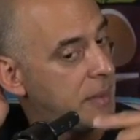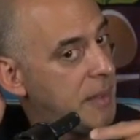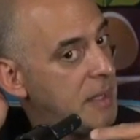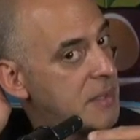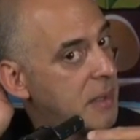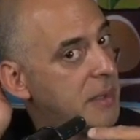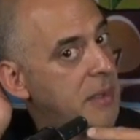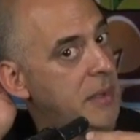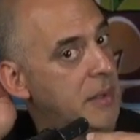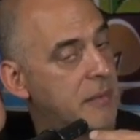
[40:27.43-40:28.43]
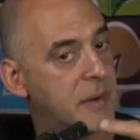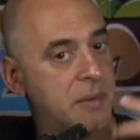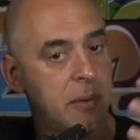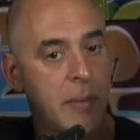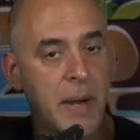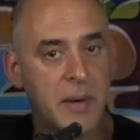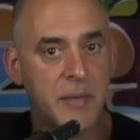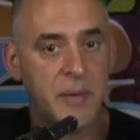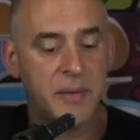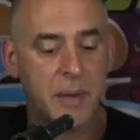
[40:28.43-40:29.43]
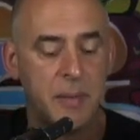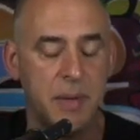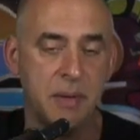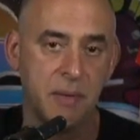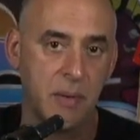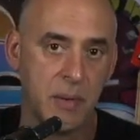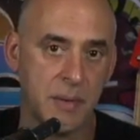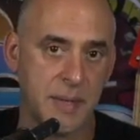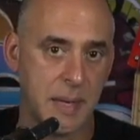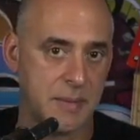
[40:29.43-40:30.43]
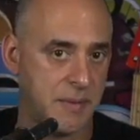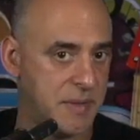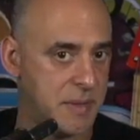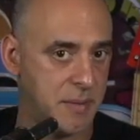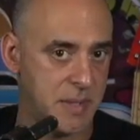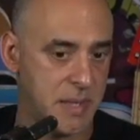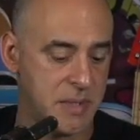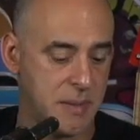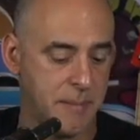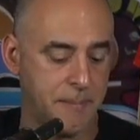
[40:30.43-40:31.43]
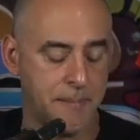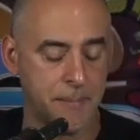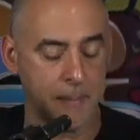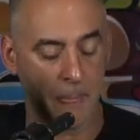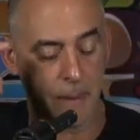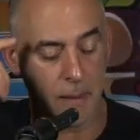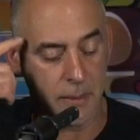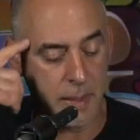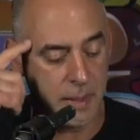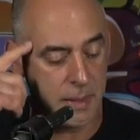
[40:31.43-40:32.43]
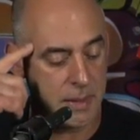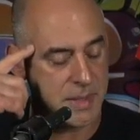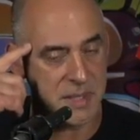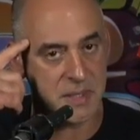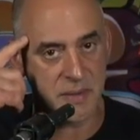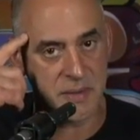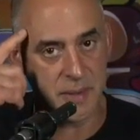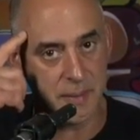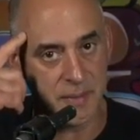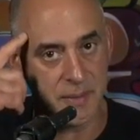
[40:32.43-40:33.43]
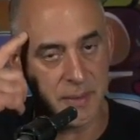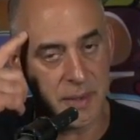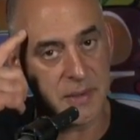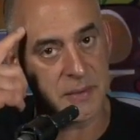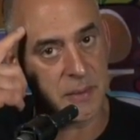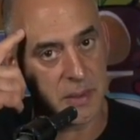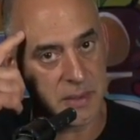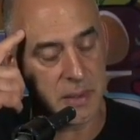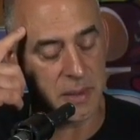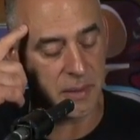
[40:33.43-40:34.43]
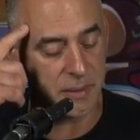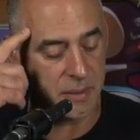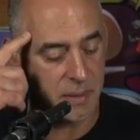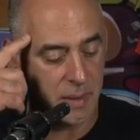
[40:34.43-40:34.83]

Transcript: These are universal microphones that can be used for all types of instrumentation. Okay, it's not just for drums, not just for guitars.